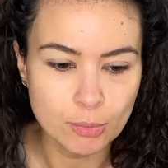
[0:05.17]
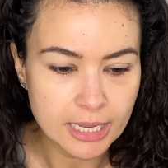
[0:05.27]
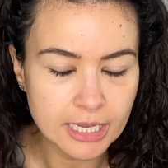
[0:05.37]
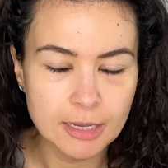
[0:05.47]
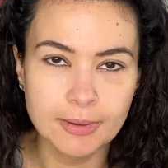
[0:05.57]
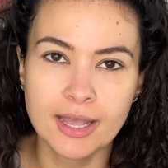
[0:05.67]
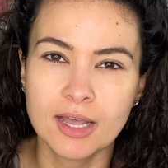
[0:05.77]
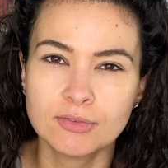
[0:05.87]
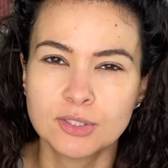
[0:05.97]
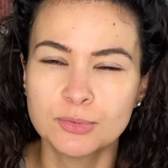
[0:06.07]
new makeup. I
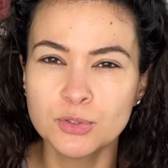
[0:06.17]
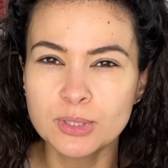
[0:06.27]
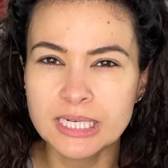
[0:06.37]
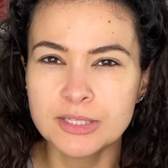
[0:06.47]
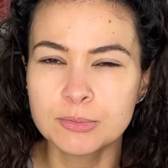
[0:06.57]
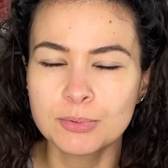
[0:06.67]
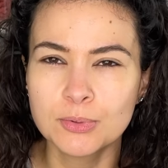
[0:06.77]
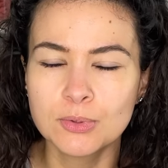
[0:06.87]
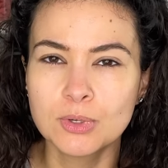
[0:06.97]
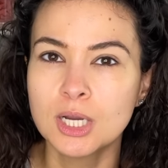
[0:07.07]
have some new Clé de
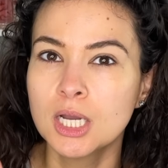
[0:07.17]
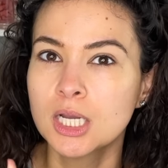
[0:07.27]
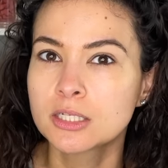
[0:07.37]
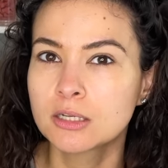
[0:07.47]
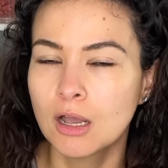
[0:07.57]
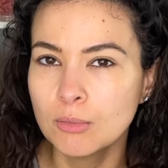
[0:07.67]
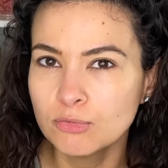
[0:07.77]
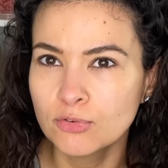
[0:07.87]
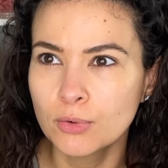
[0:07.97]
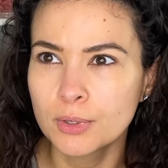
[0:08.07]
Peau, Tom
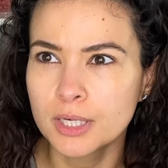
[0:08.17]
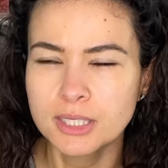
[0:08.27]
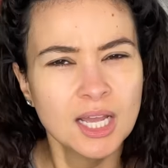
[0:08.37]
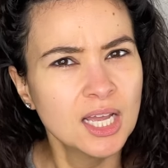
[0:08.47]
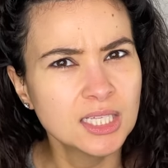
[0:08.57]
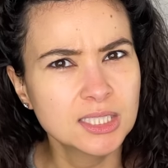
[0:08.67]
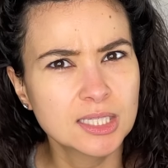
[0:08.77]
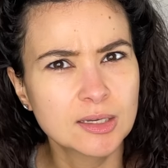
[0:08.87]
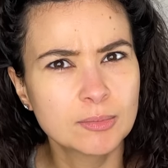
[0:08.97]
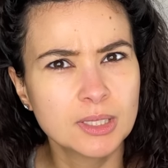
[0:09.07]
Ford,
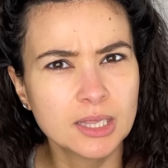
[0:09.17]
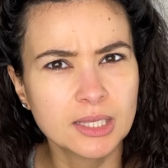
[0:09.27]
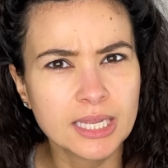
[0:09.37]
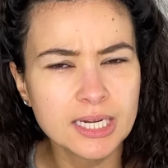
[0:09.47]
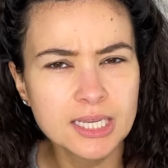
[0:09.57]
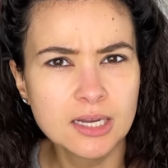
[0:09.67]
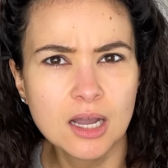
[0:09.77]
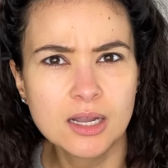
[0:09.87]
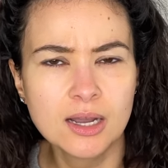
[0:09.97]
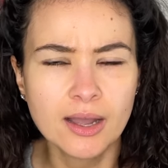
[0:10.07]
some Lady
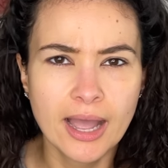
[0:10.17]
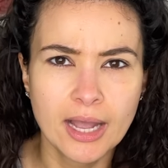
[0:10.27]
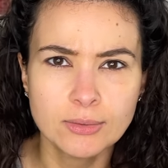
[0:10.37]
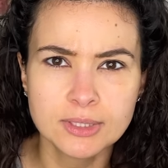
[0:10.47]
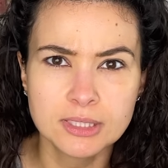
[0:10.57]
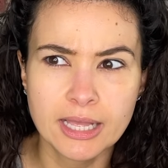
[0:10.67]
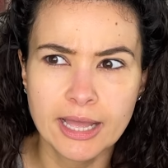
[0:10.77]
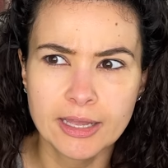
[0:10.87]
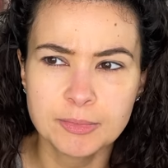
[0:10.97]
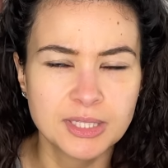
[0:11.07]
Gaga House
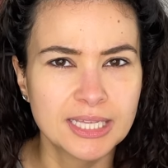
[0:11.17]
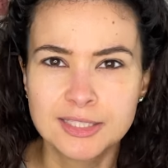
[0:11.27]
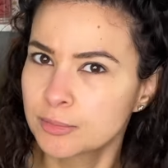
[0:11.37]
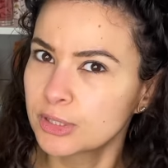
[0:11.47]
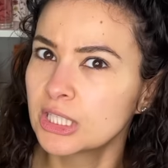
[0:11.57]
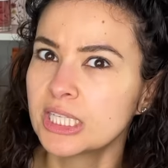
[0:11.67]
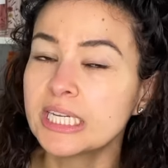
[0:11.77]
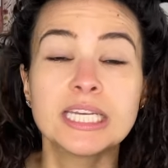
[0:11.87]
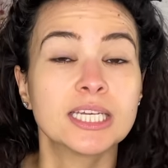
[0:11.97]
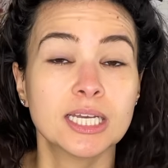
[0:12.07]
Labs, and some
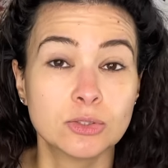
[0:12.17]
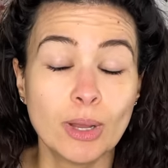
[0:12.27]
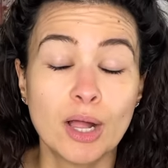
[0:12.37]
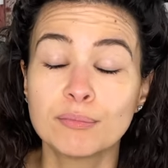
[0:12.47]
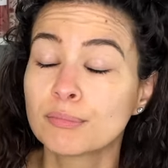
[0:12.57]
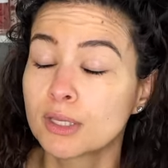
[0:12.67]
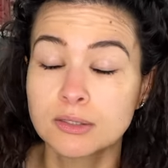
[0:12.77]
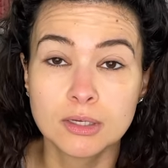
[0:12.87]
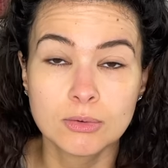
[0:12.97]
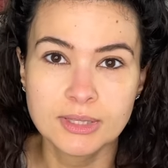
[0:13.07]
Clinique as well.
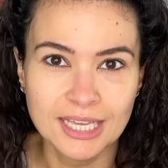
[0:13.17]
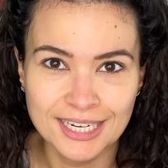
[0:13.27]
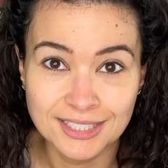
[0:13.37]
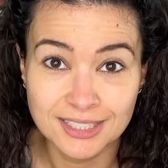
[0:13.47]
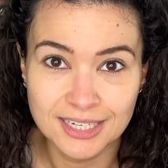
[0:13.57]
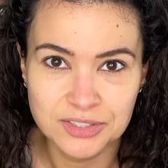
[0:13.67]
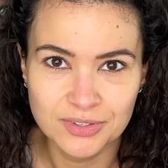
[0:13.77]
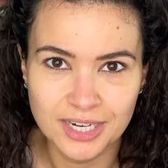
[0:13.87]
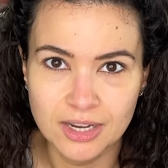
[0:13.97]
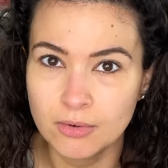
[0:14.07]
So that is today's
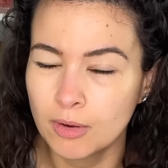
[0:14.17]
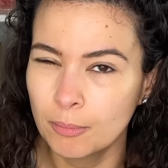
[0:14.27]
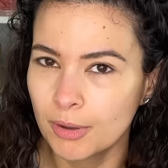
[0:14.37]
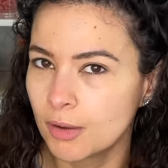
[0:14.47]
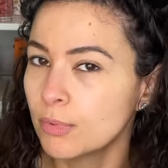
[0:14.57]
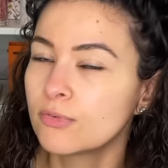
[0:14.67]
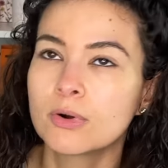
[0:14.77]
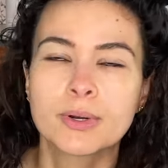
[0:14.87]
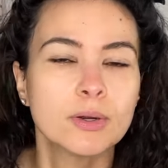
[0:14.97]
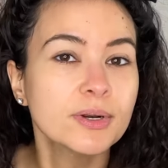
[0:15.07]
video. But
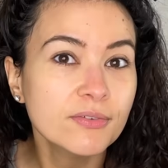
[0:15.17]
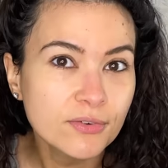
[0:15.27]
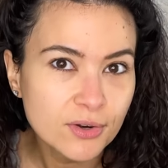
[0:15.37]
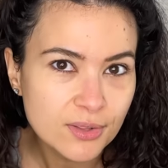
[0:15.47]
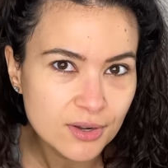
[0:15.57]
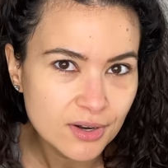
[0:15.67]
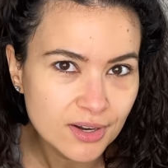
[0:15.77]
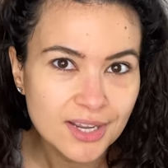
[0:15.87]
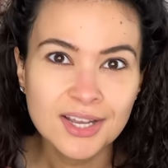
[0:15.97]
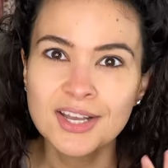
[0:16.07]
before we go any
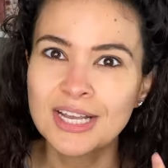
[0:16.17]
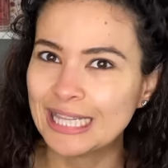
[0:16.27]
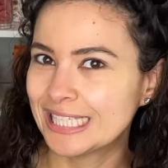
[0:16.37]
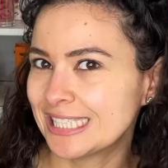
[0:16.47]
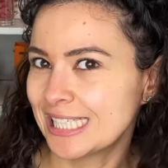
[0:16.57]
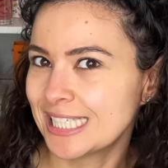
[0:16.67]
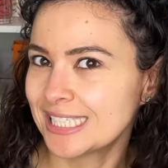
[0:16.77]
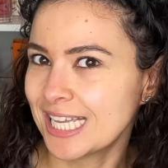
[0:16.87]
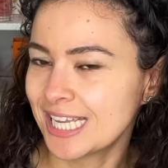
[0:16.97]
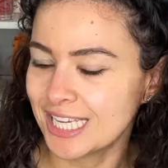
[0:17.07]
further, let's take a
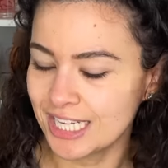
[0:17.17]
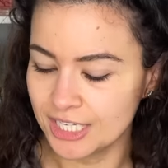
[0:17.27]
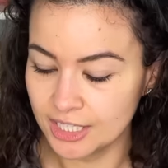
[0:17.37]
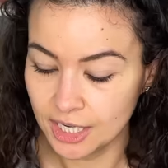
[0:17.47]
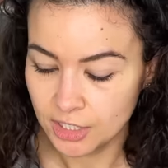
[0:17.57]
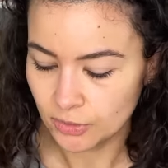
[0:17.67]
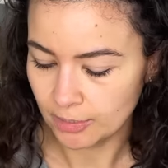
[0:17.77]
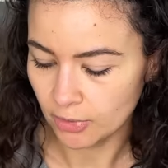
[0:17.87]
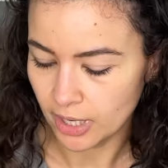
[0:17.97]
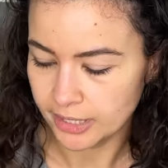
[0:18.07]
second to
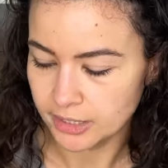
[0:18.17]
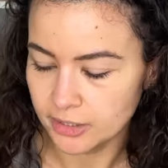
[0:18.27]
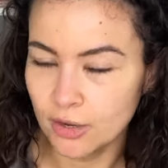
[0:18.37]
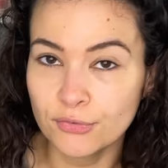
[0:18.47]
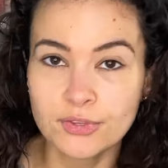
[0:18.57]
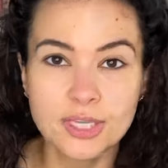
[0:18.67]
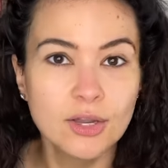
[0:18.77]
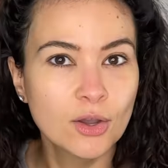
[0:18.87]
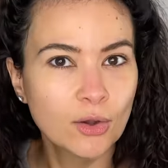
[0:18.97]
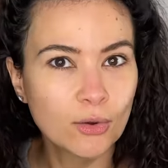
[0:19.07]
grab our iced coffee
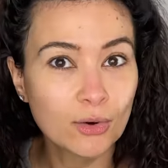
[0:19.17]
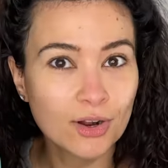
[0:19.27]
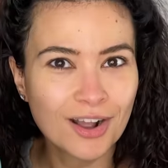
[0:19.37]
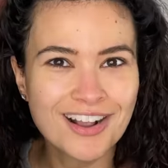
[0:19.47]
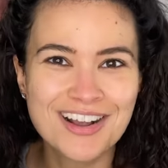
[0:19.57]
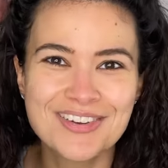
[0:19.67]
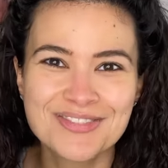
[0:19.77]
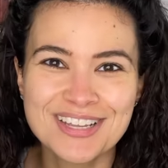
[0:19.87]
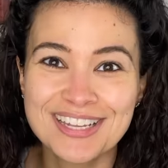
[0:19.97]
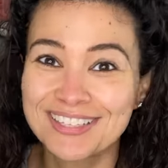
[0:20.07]
or hot
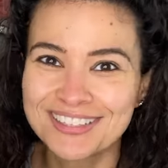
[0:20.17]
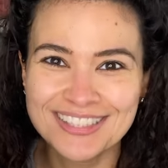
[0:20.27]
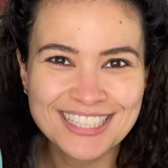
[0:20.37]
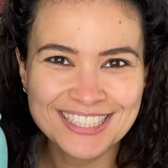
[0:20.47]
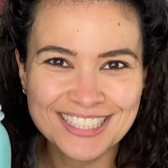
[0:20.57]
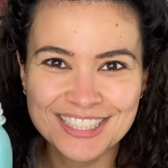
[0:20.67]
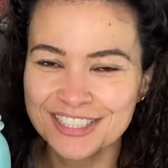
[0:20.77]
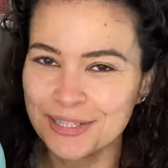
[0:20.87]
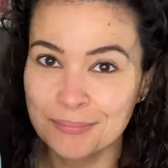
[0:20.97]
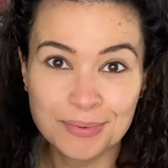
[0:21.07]
coffee. Let's take a
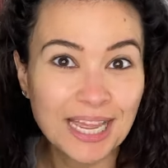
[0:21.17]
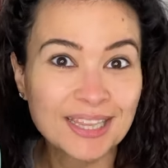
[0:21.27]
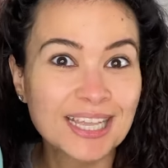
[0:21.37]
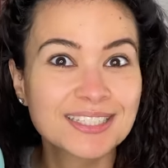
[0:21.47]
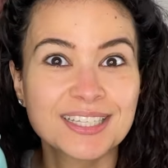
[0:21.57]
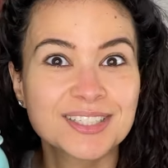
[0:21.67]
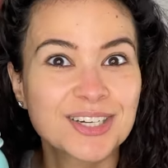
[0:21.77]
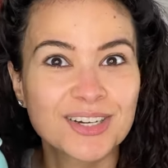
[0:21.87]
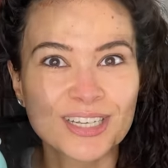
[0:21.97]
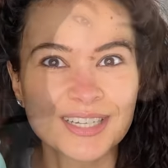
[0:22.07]
sip and let's get
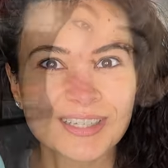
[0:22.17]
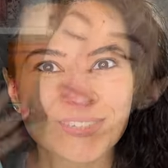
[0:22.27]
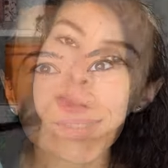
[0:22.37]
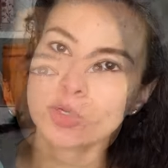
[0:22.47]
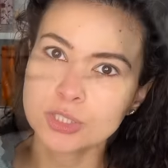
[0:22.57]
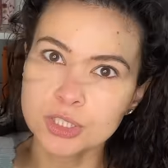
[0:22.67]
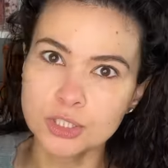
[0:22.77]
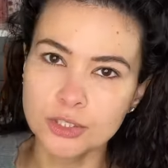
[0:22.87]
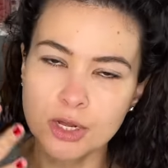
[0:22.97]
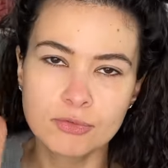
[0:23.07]
started. I'm going to
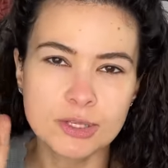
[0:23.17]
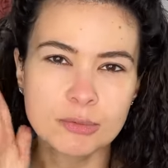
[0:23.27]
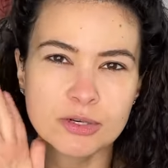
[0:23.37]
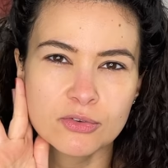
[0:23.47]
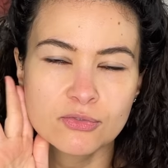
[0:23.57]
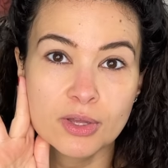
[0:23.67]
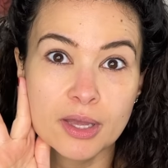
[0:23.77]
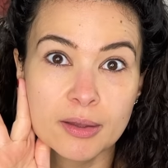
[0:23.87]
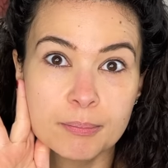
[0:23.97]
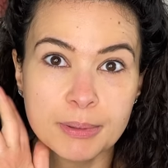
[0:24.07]
start off with a bit
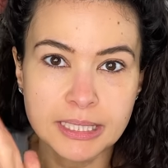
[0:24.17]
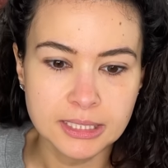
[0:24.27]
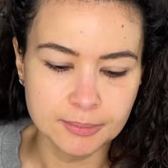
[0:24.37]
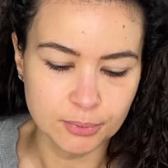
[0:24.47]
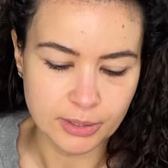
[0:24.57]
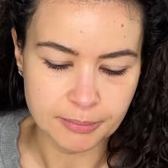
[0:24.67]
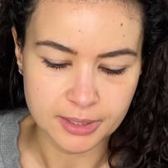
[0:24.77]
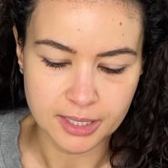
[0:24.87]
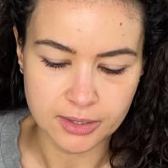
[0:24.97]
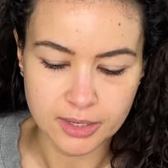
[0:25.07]
of base prep
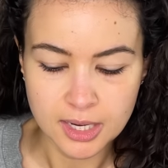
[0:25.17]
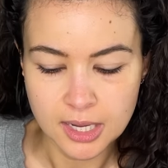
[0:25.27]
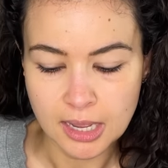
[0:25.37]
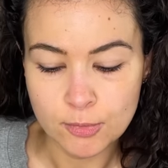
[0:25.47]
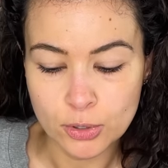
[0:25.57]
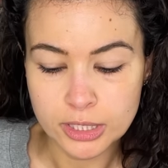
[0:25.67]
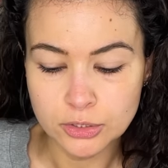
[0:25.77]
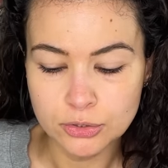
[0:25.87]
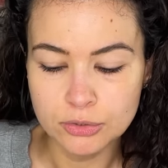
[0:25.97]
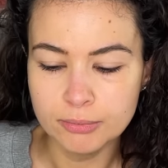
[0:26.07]
here. I'm going
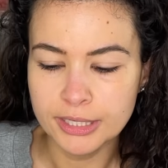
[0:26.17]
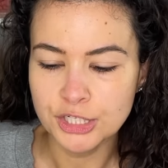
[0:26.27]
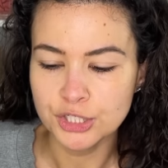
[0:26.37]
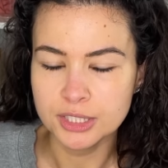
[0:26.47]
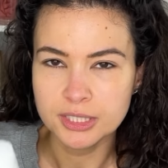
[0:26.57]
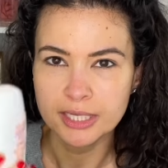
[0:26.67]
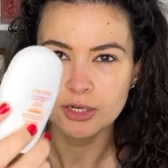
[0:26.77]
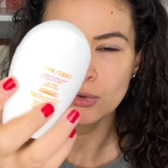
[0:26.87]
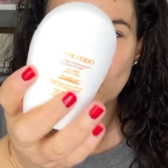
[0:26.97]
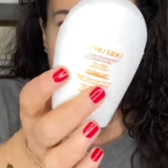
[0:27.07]
into my Shiseido